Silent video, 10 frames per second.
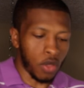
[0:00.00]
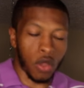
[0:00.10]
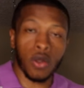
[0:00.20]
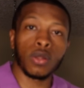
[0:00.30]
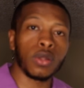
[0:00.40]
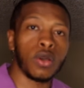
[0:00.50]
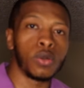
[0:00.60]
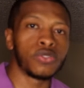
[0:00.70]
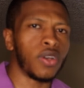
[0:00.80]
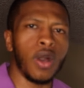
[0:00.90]
auto
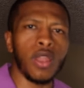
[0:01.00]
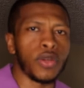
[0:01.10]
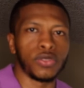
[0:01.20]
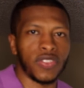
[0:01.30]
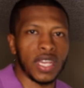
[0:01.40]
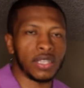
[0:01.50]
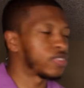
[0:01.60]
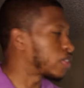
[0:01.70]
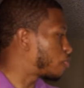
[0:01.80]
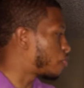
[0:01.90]
loans, all of those things,
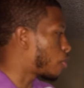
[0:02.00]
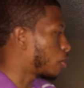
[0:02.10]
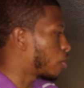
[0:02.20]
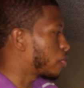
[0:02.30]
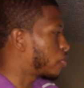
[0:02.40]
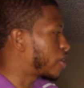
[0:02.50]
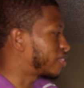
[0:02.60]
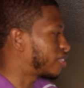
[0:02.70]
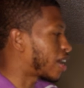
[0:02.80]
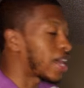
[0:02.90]
they fall on this
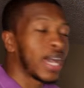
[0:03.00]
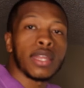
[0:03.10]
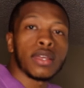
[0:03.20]
side.